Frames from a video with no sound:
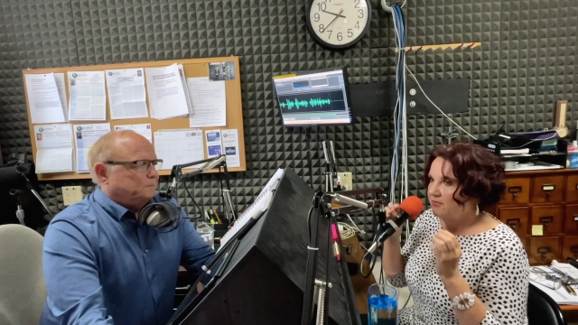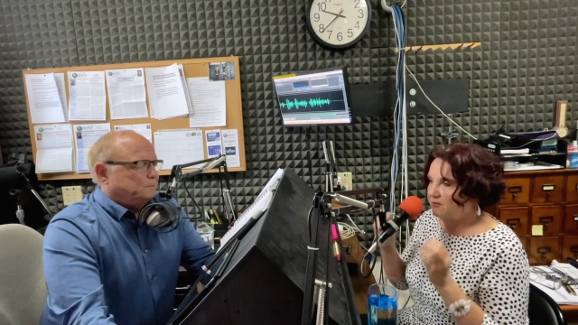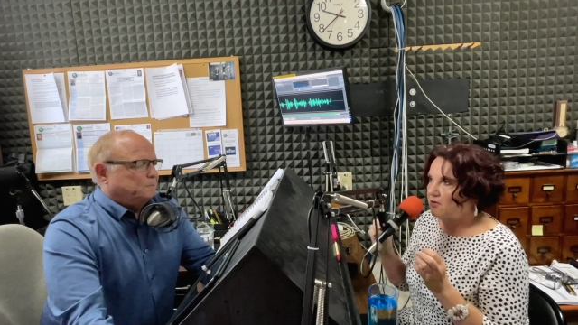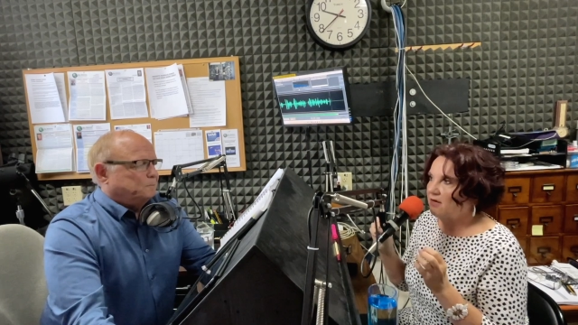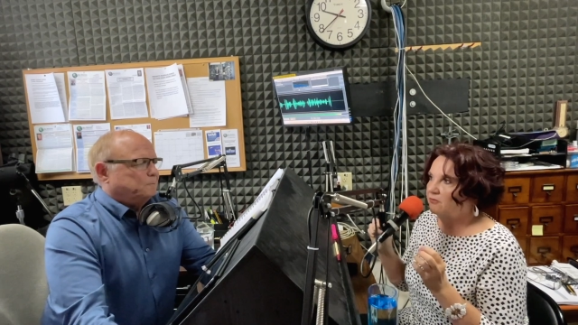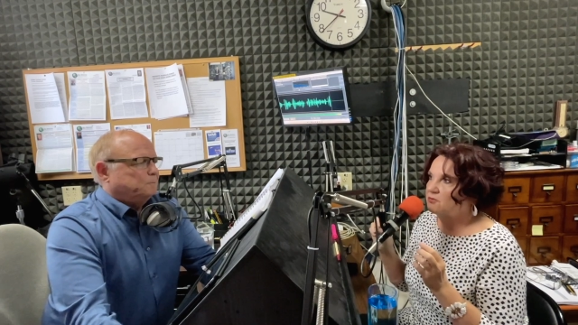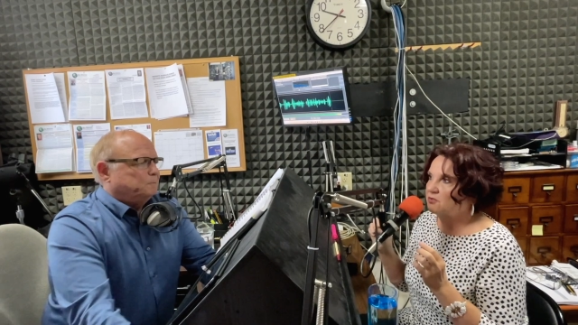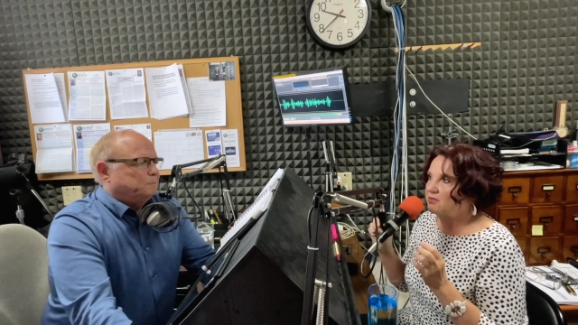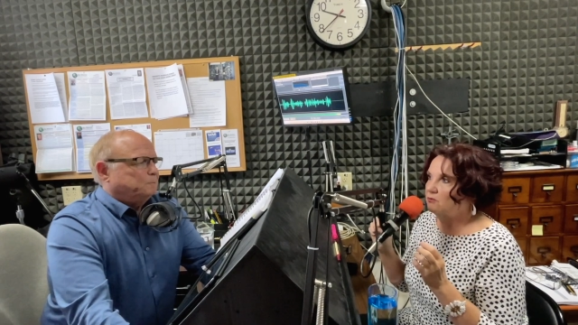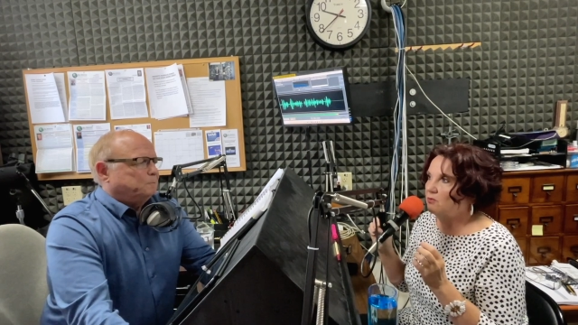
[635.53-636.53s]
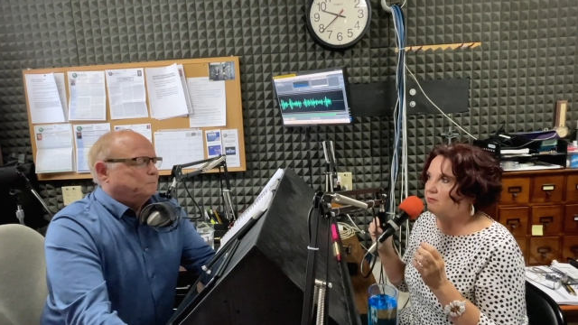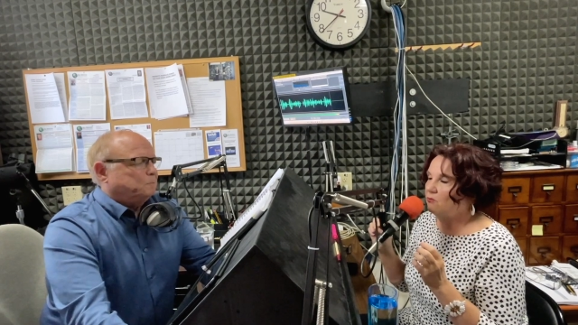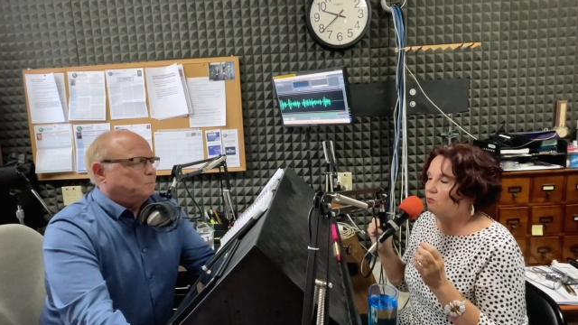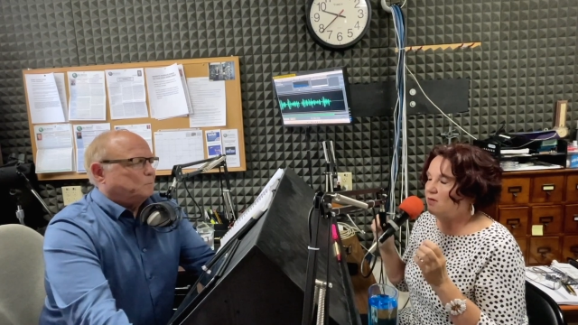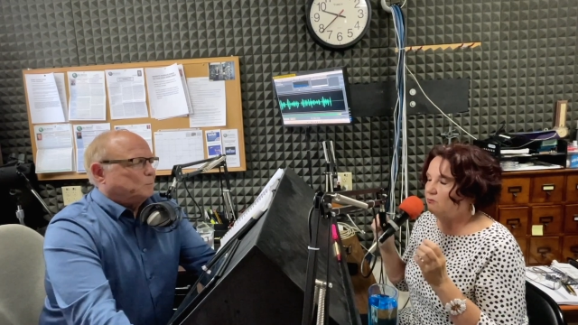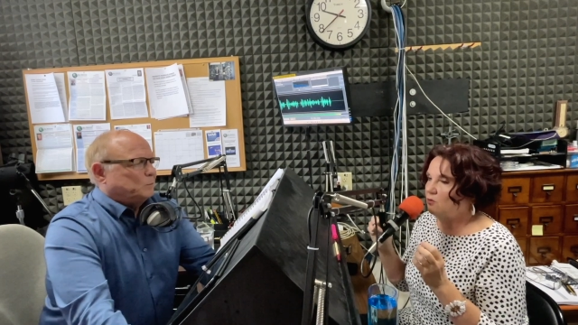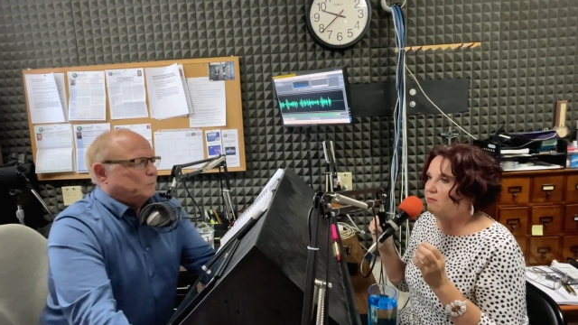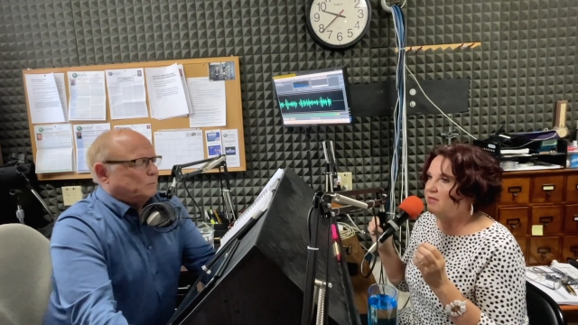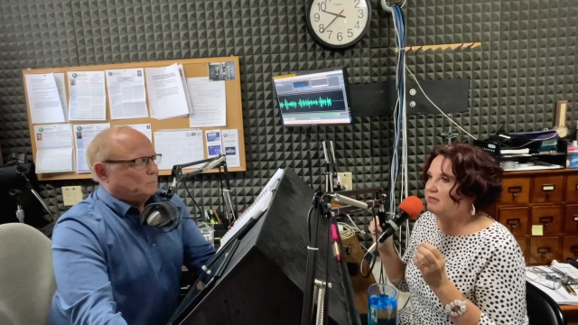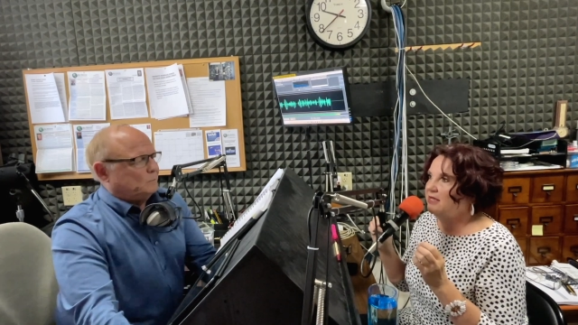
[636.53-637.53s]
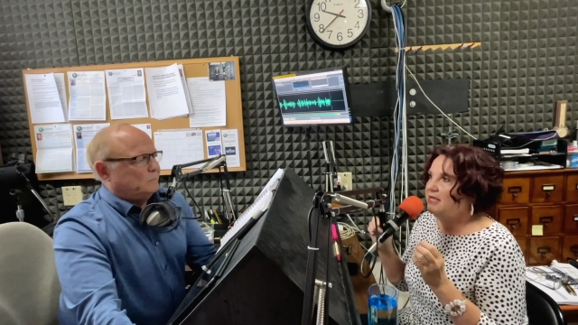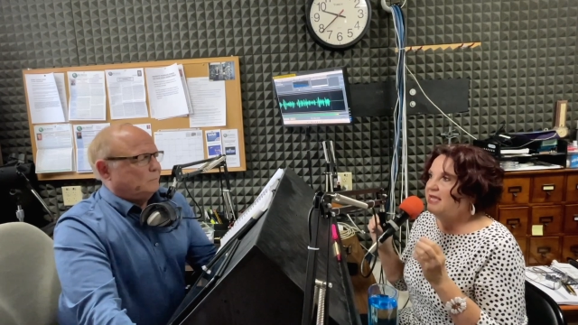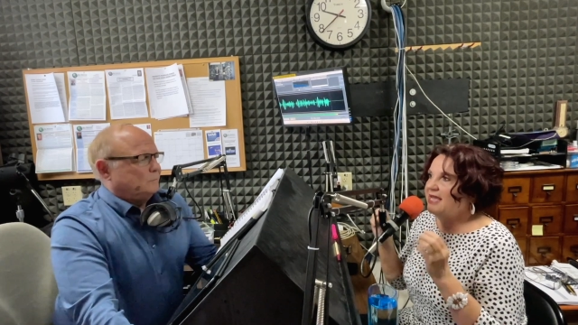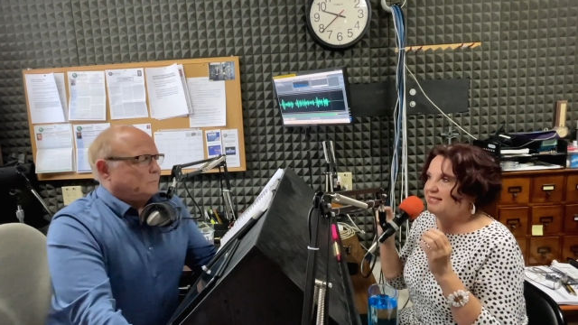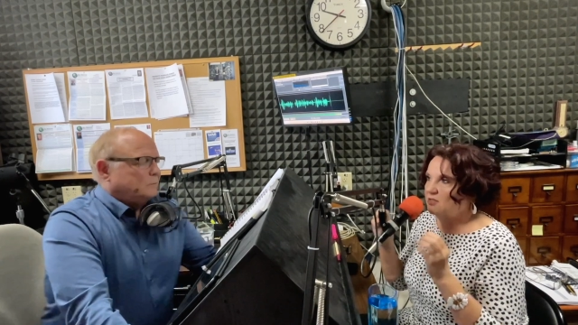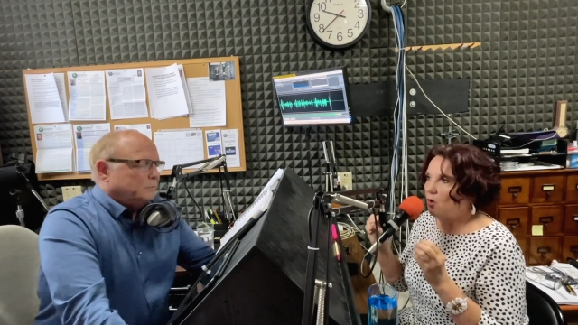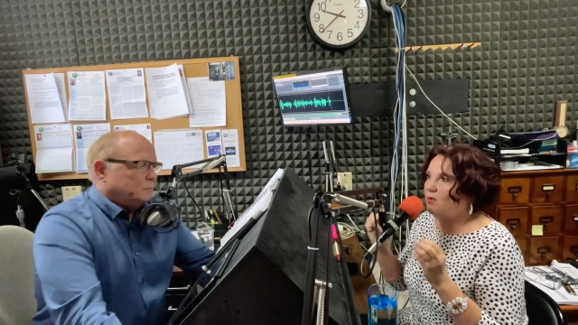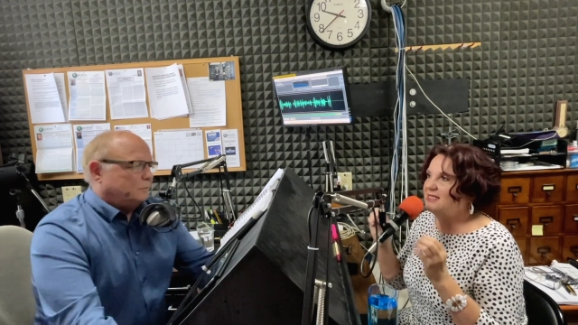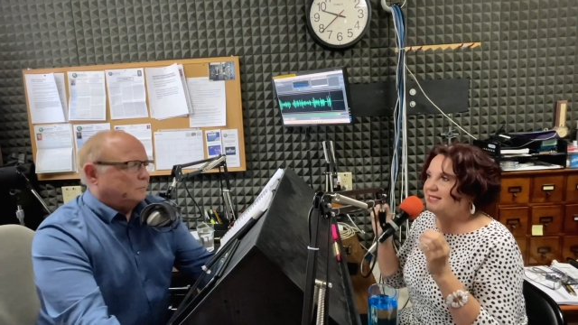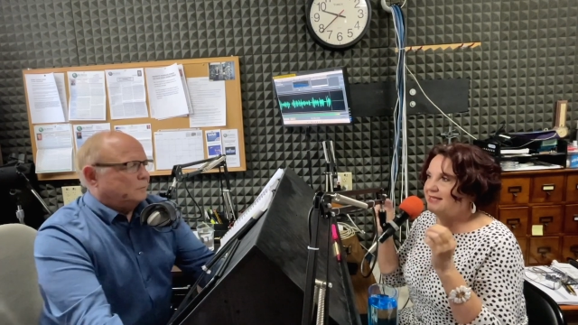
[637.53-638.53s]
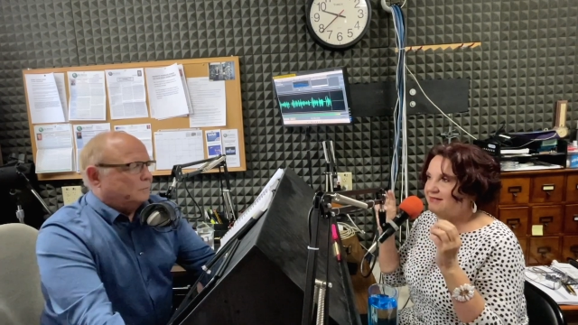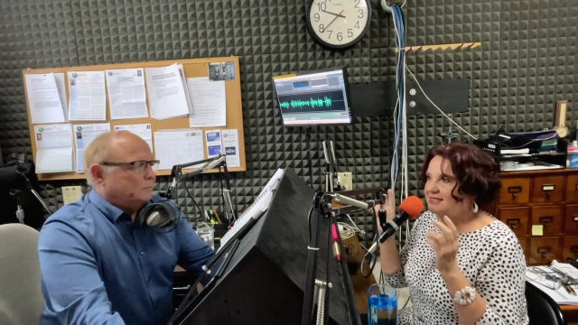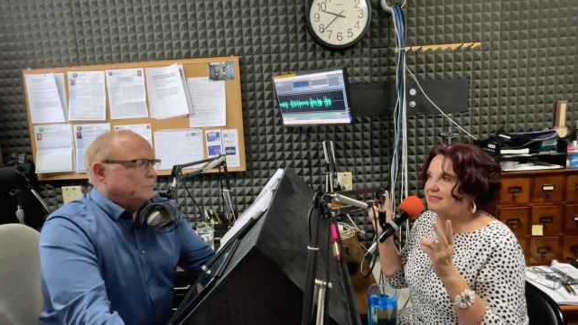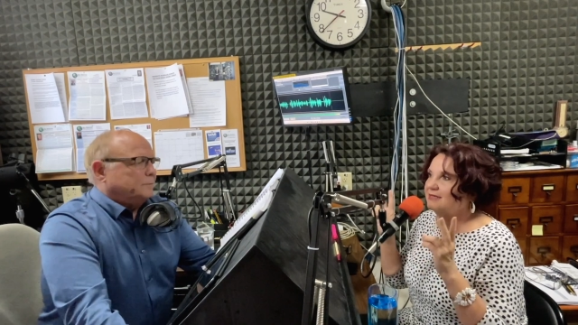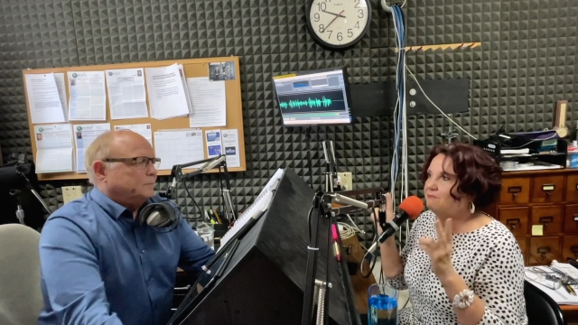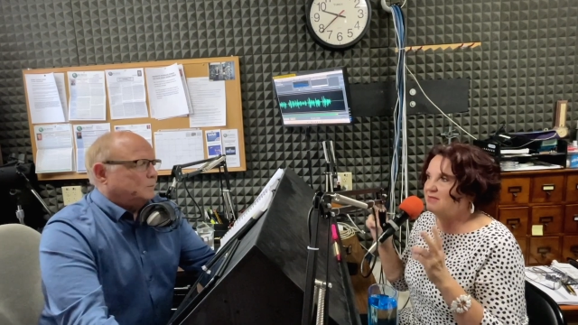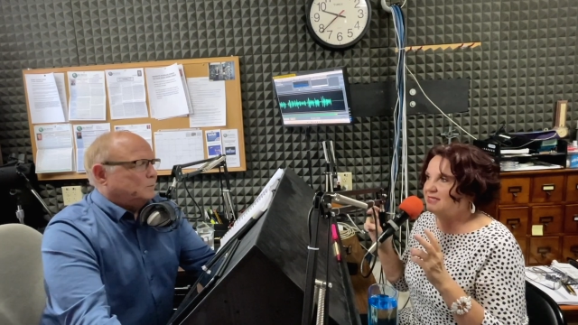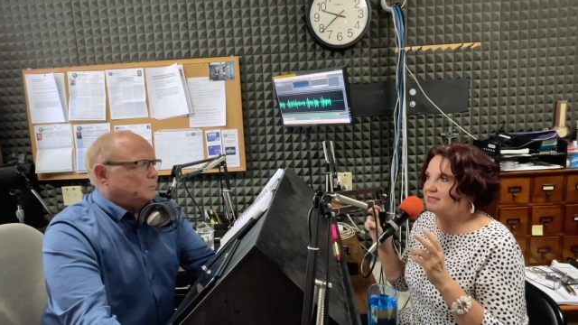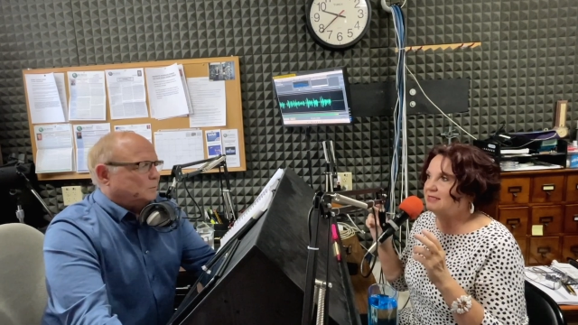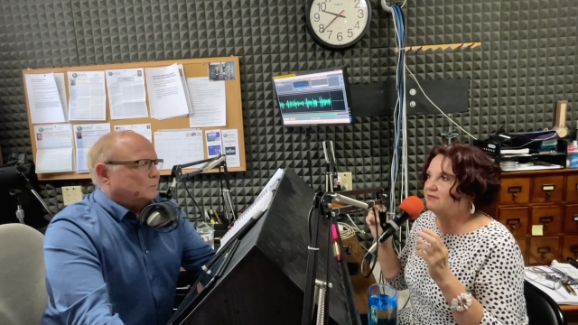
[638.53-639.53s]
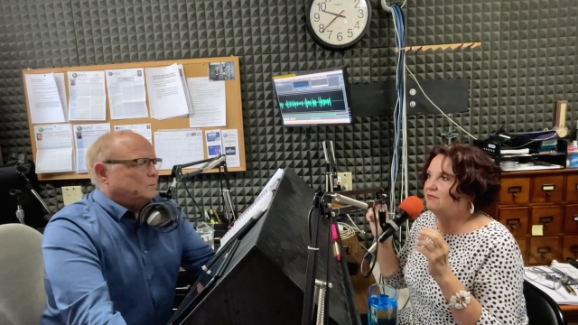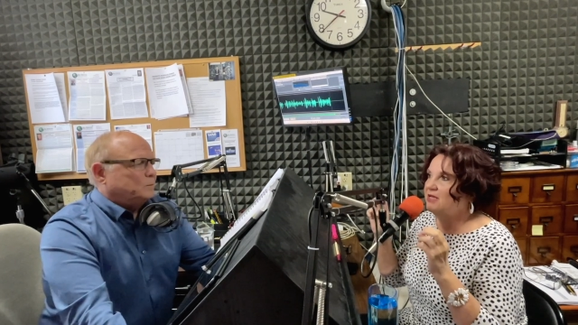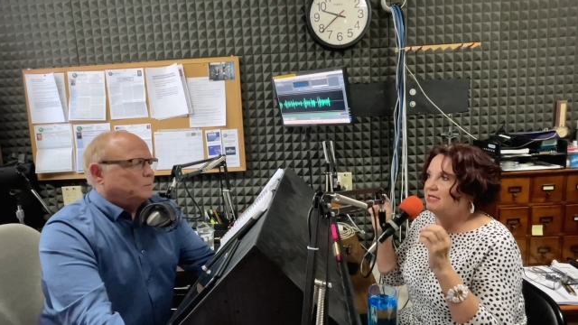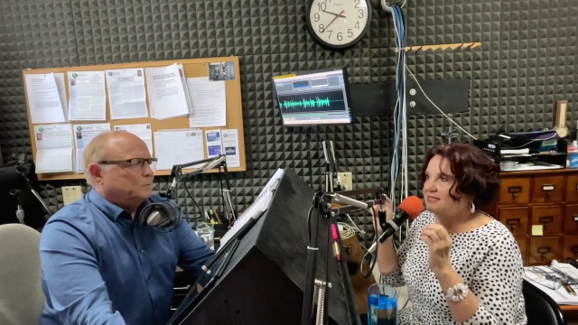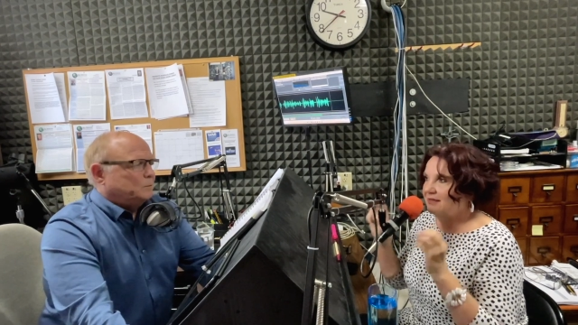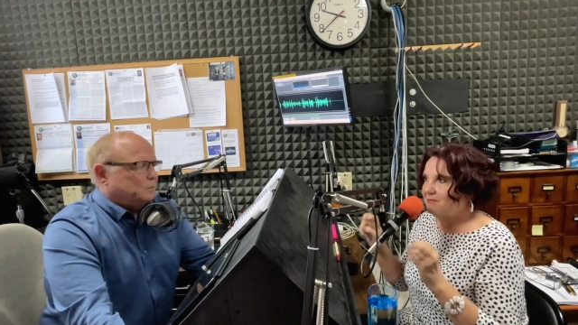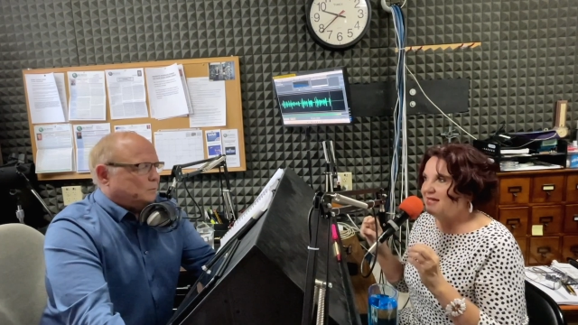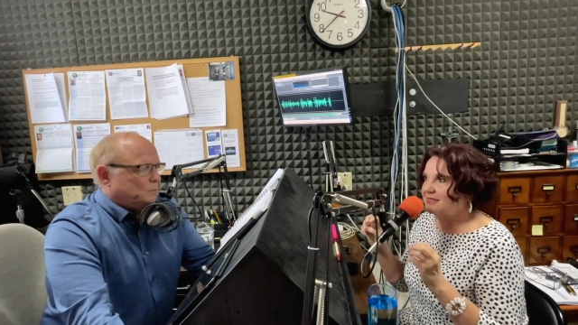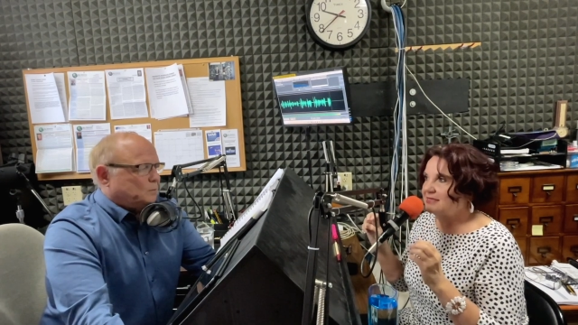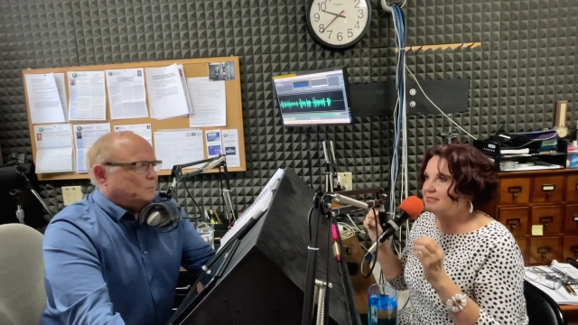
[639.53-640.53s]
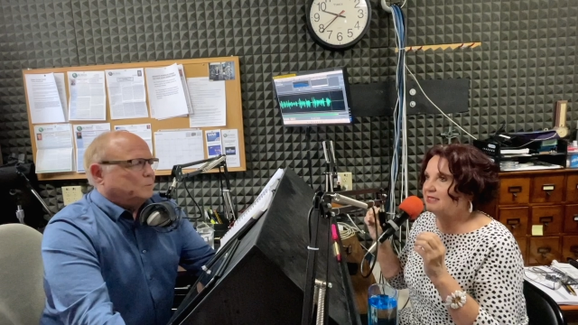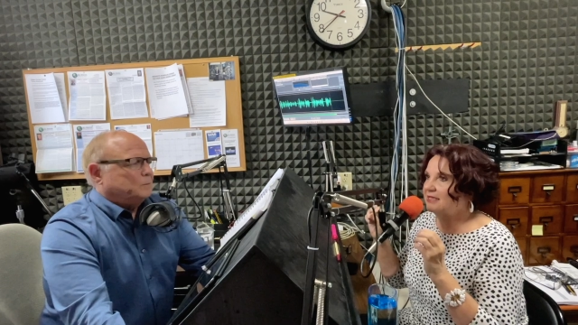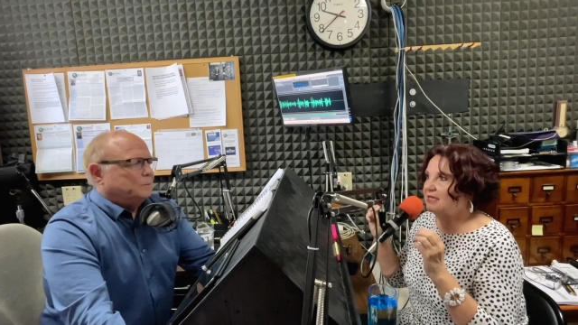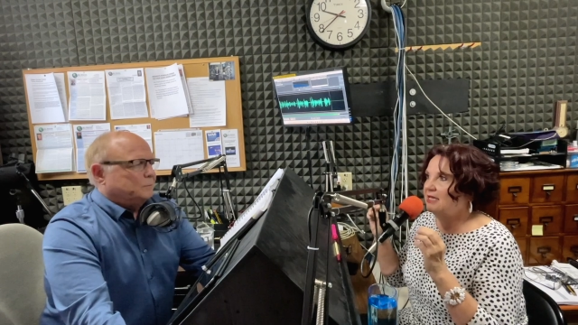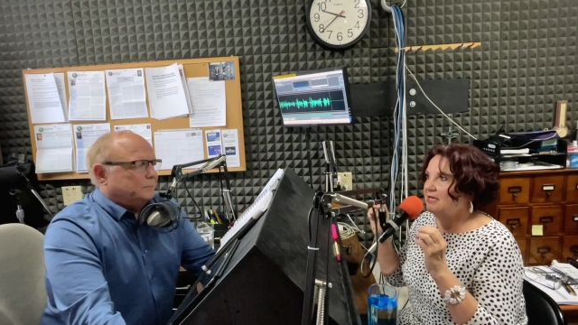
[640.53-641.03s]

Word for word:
Speaker 1: the Proverbs 31 one woman, it's always in this submissive, domestic,